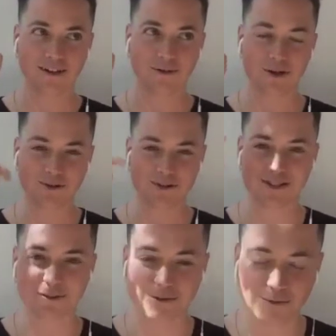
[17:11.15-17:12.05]
but you're
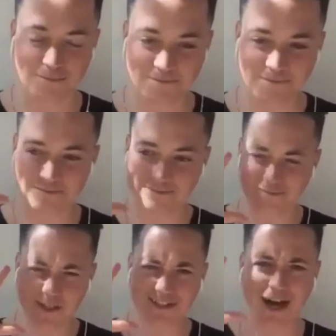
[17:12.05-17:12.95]
still
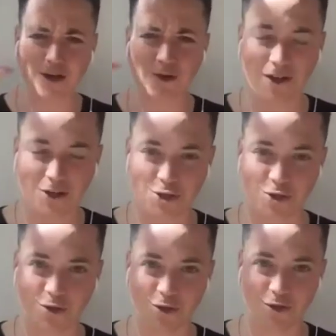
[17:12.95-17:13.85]
not quite
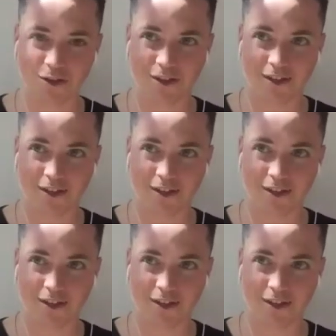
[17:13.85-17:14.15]
sure